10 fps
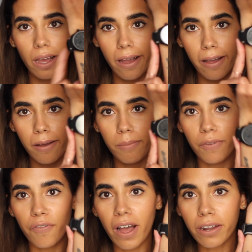
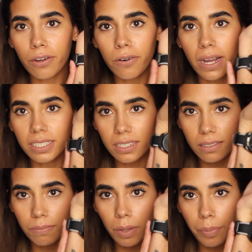Movado, I did
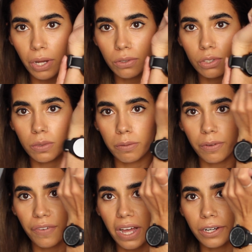a post with
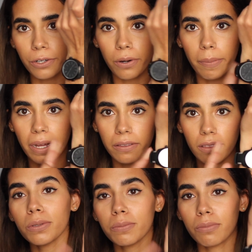Movado about
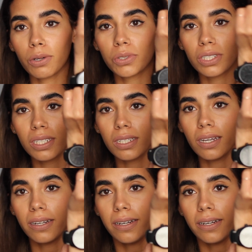Old Motion